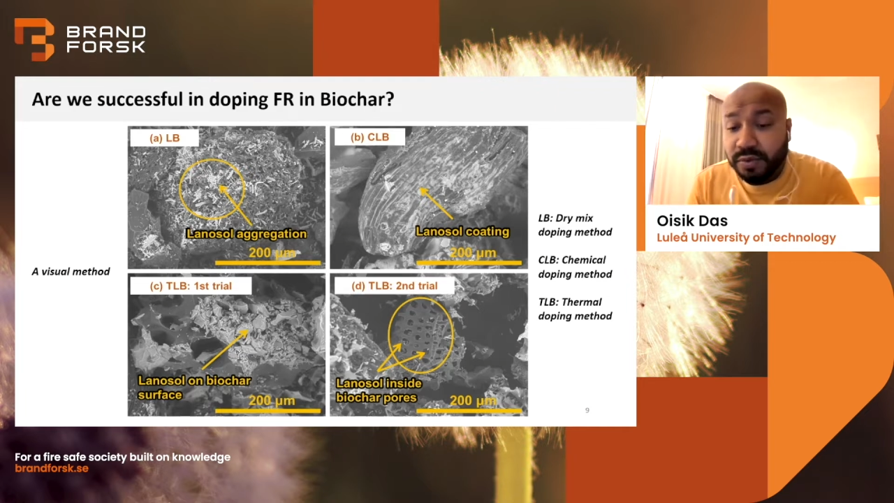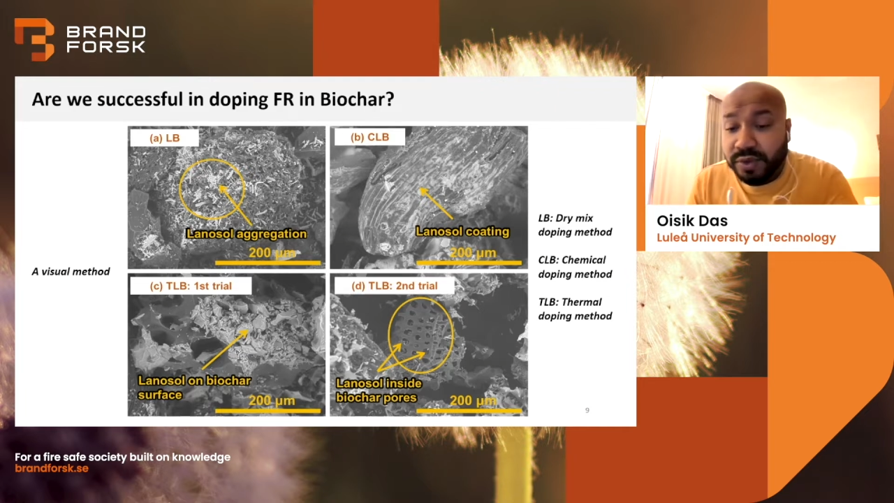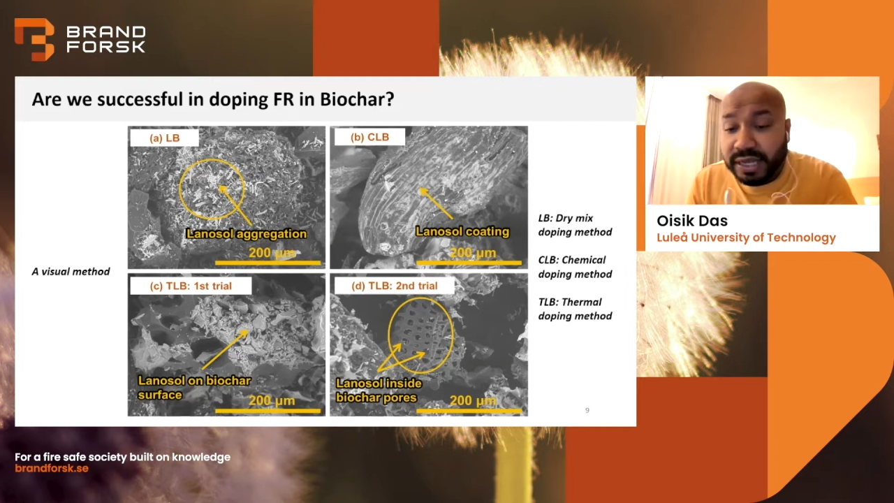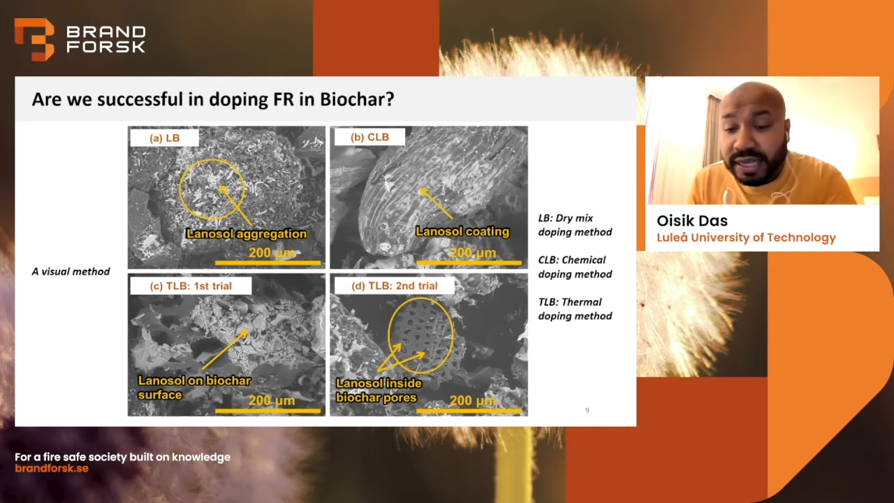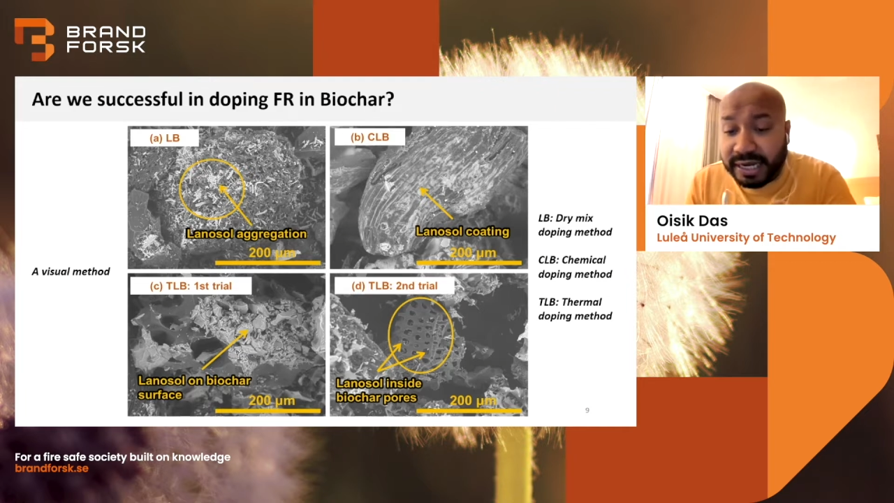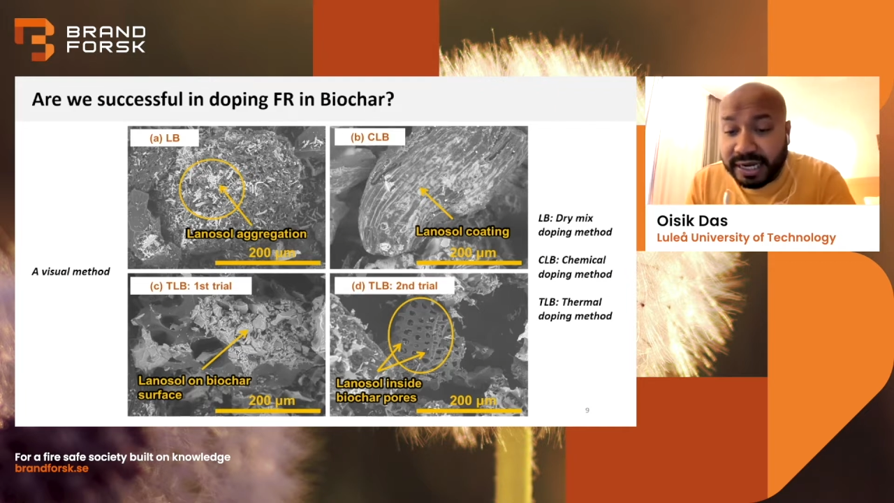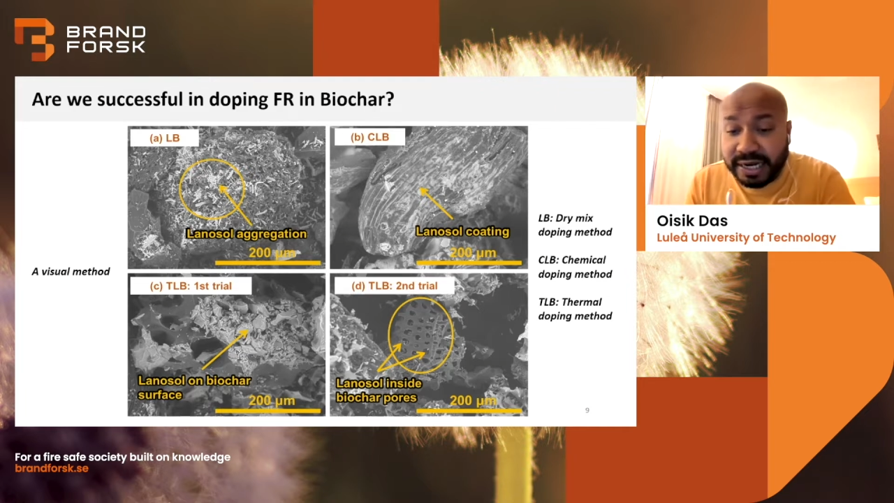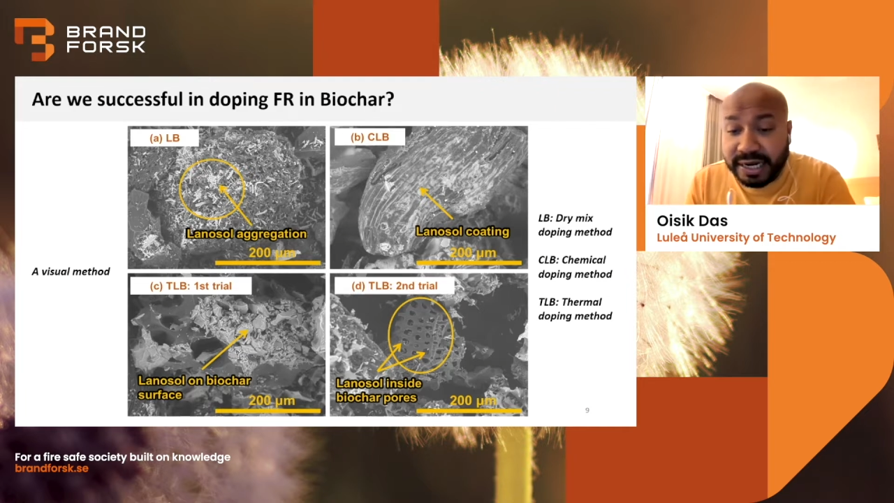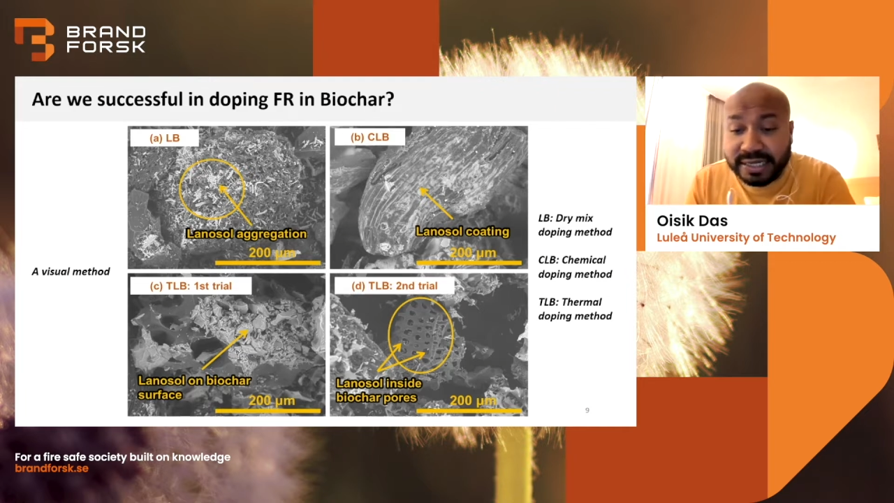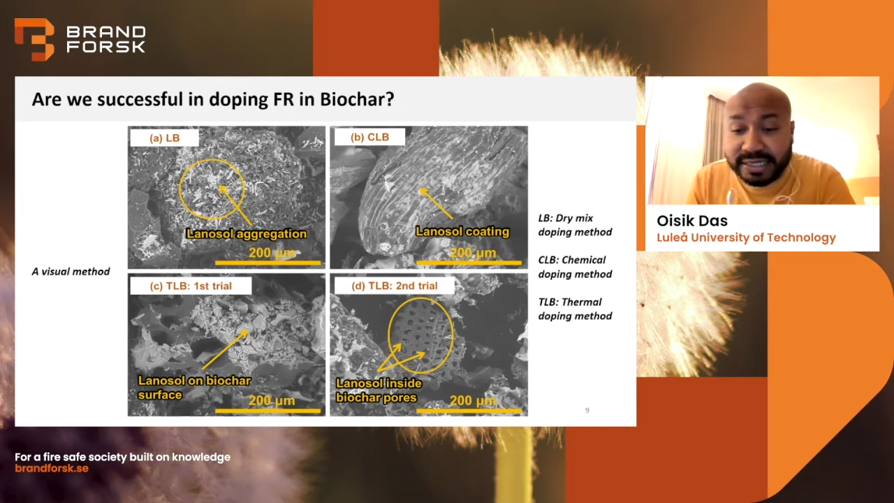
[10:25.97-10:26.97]
we can
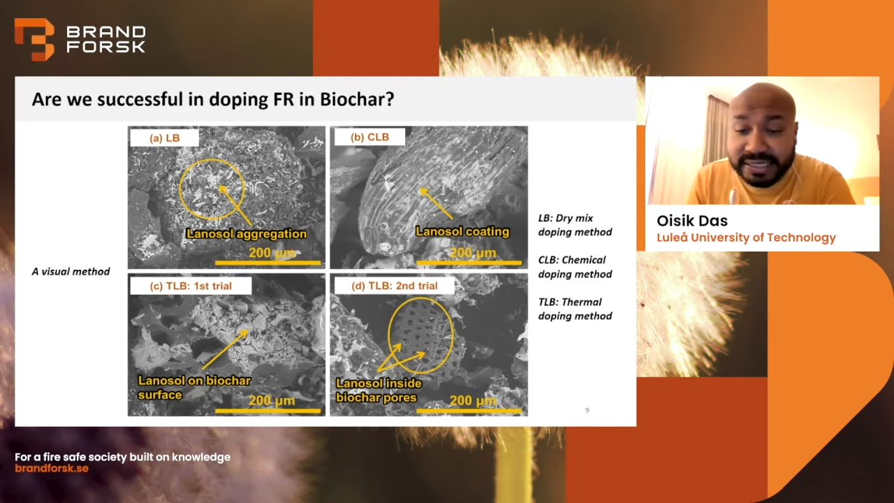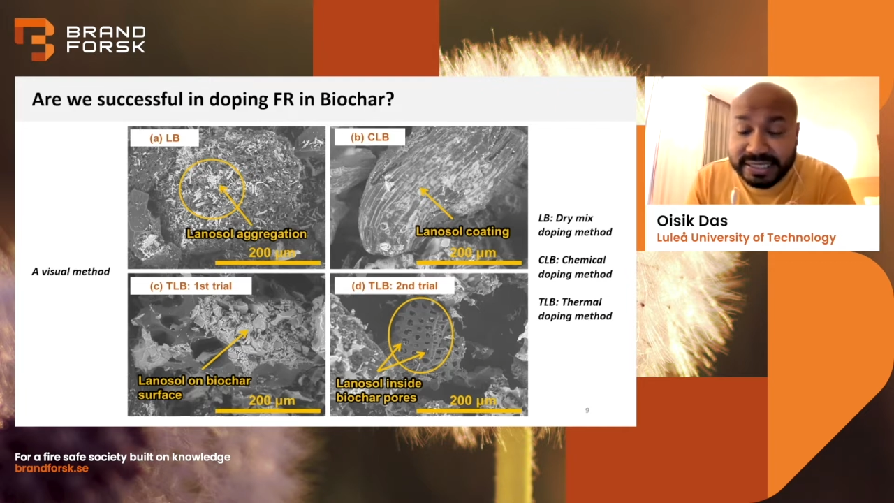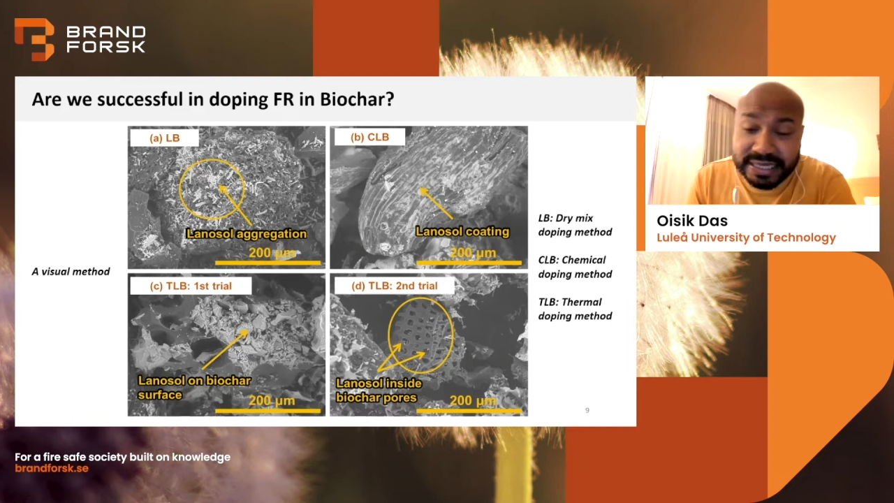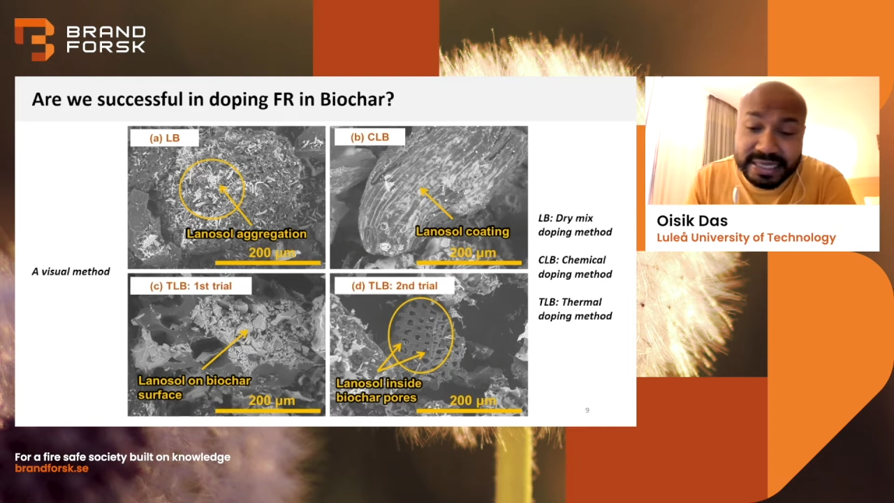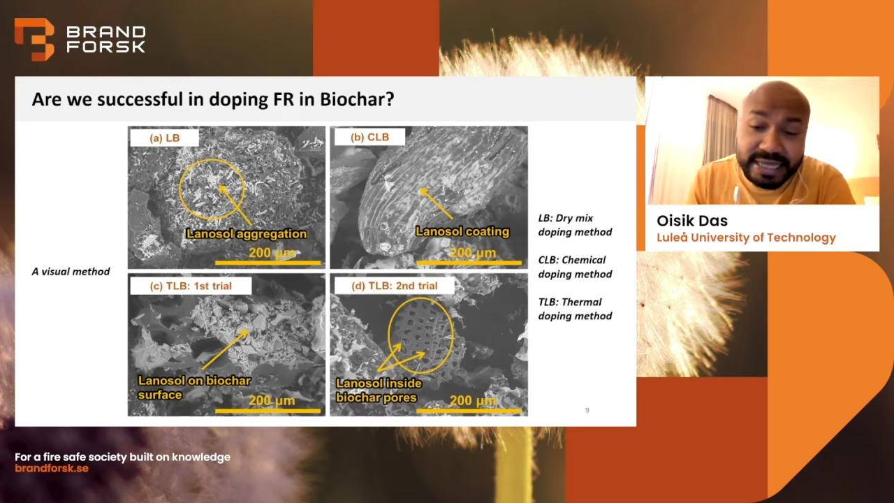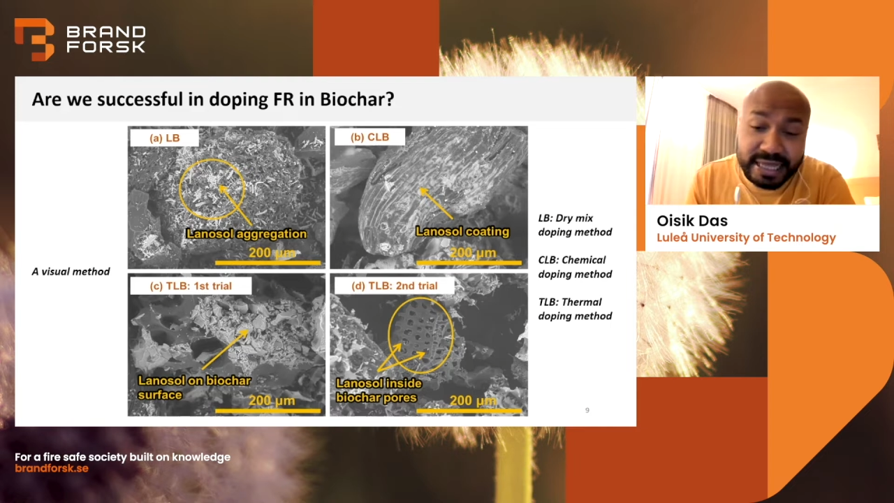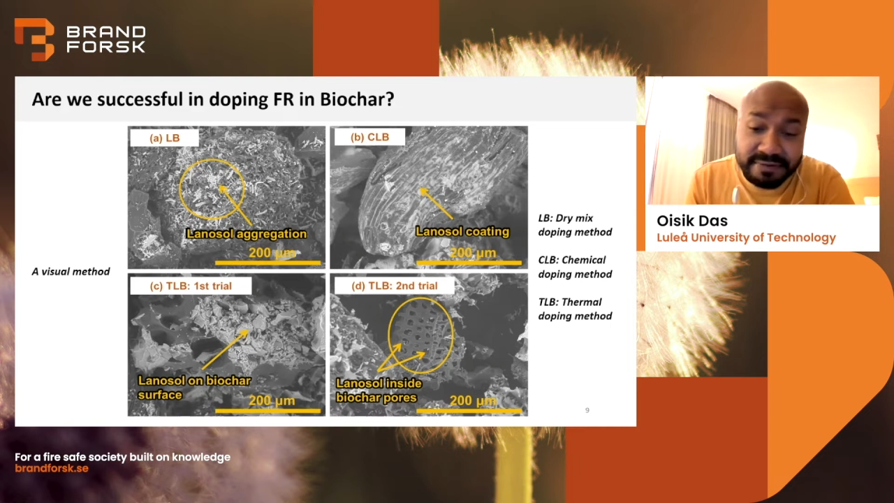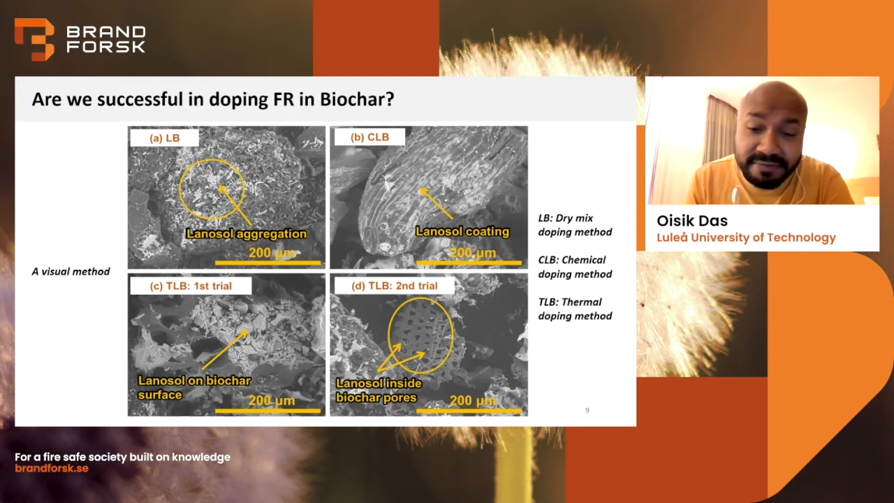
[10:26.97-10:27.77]
clearly see that the